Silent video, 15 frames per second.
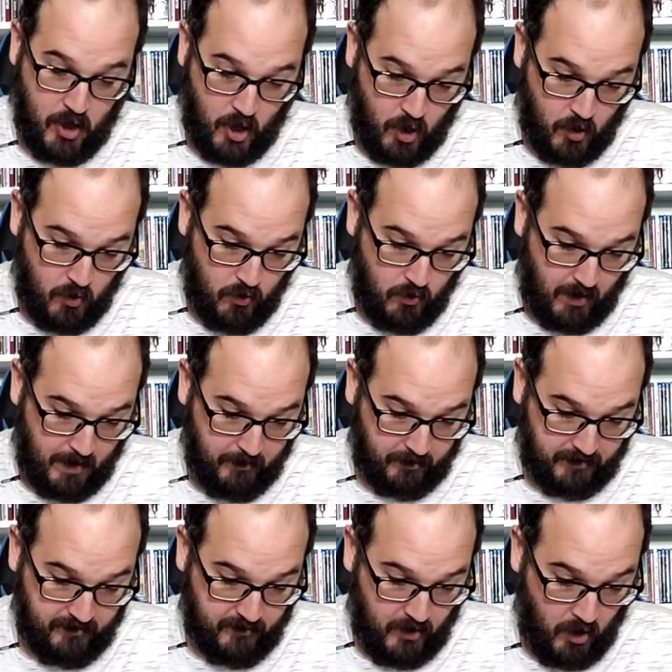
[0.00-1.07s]

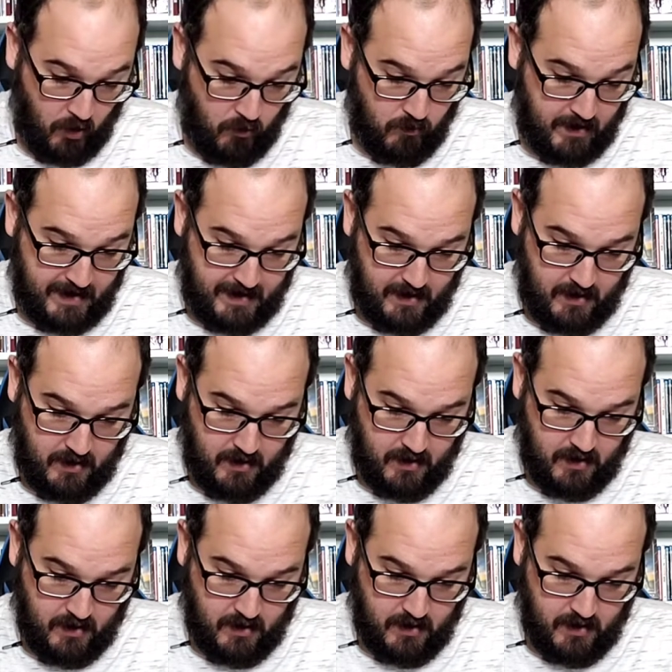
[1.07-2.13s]

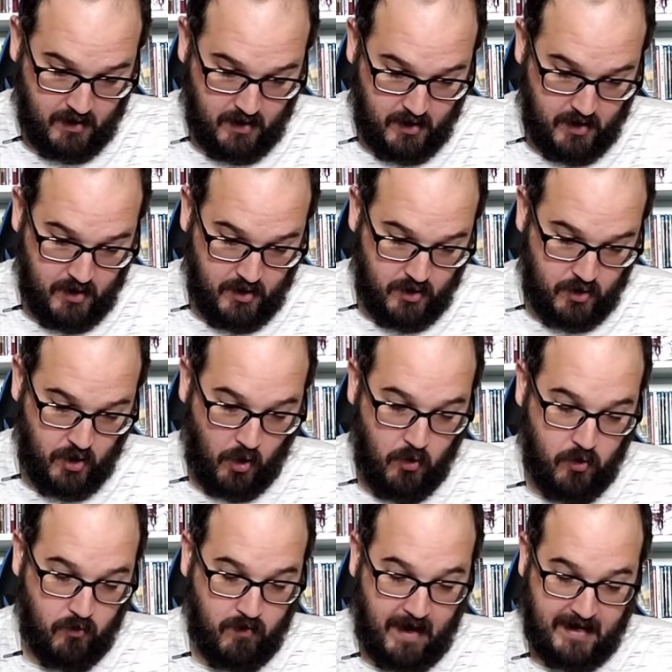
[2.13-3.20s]

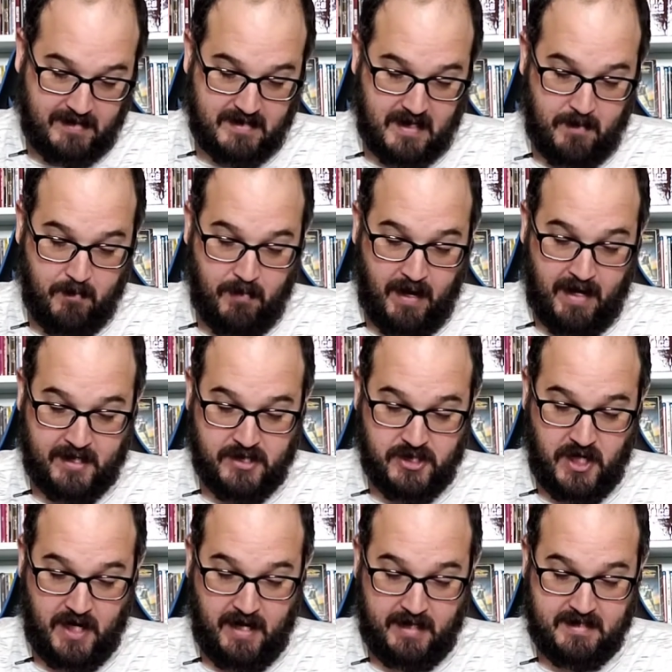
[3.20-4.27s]
co-directed by
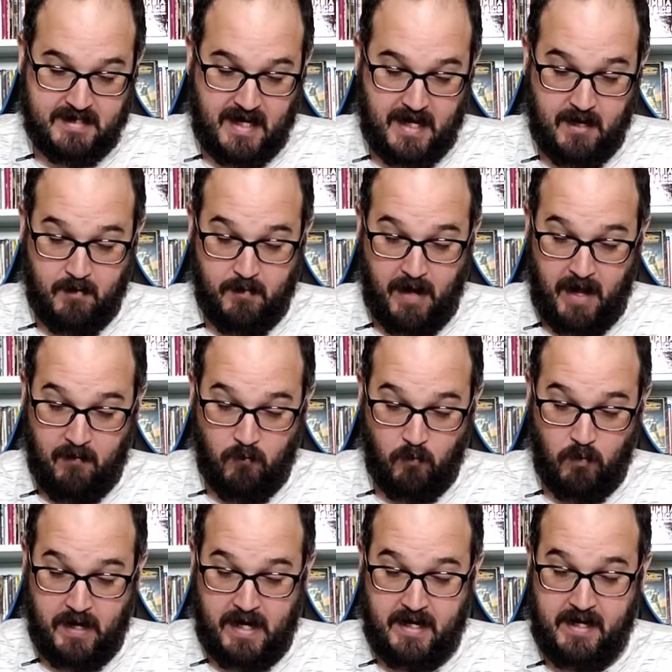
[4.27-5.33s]
Channing Tatum and
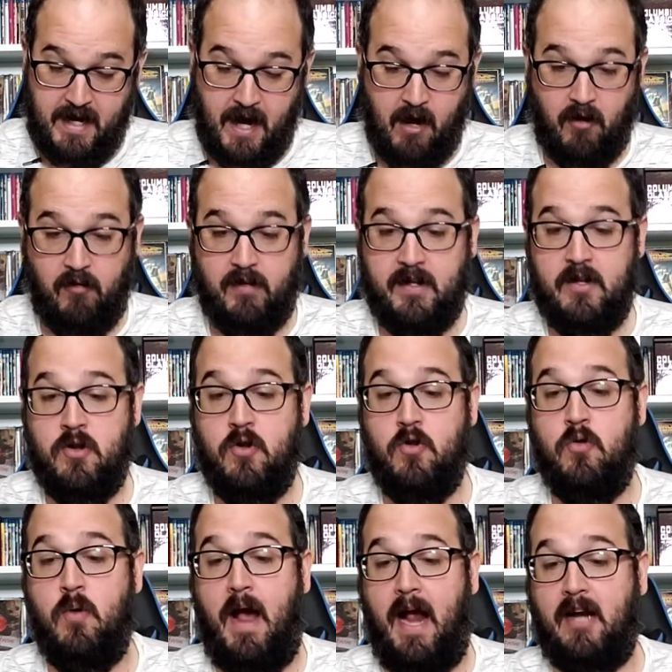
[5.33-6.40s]
Reed Carolyn,
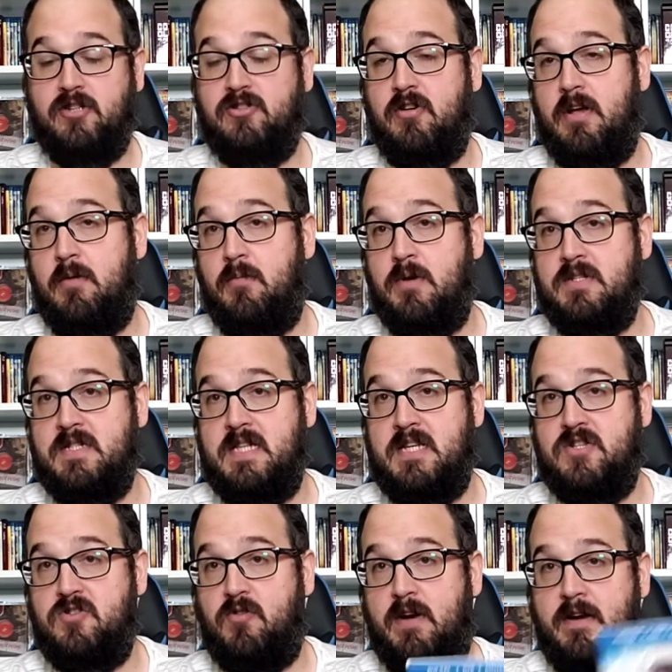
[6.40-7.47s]
who actually was the
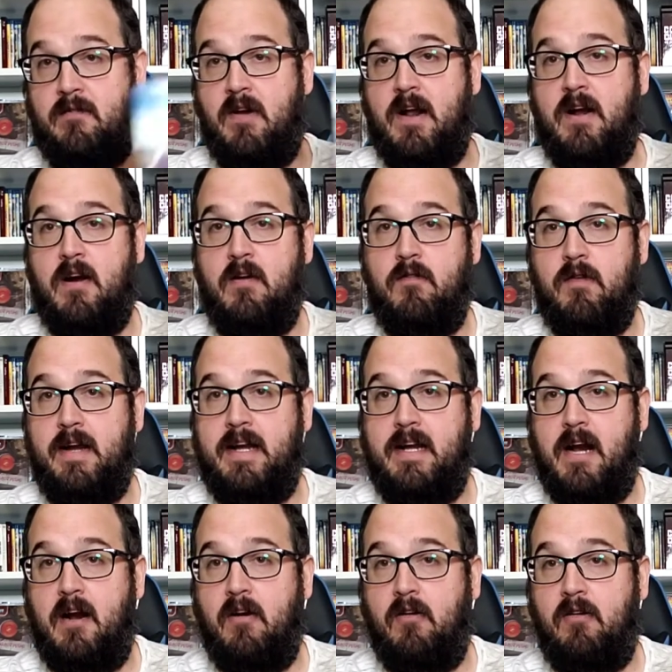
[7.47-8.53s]
screenwriter, Reed
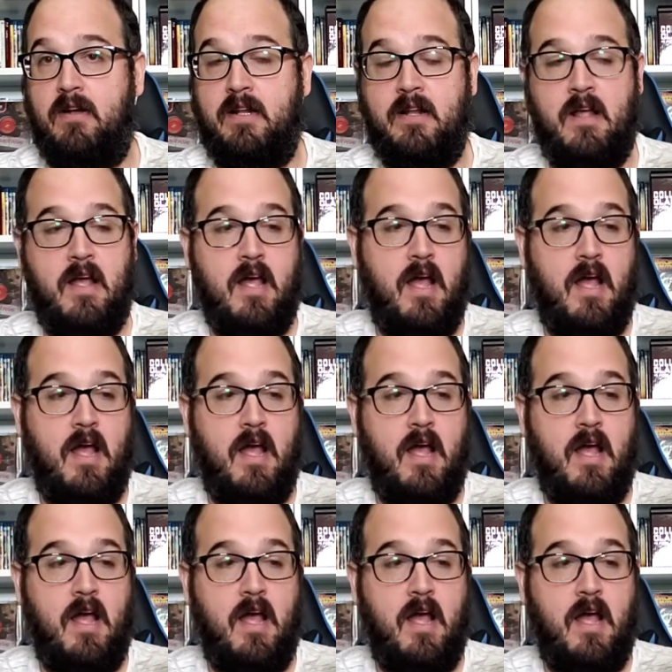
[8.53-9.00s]
Carolyn.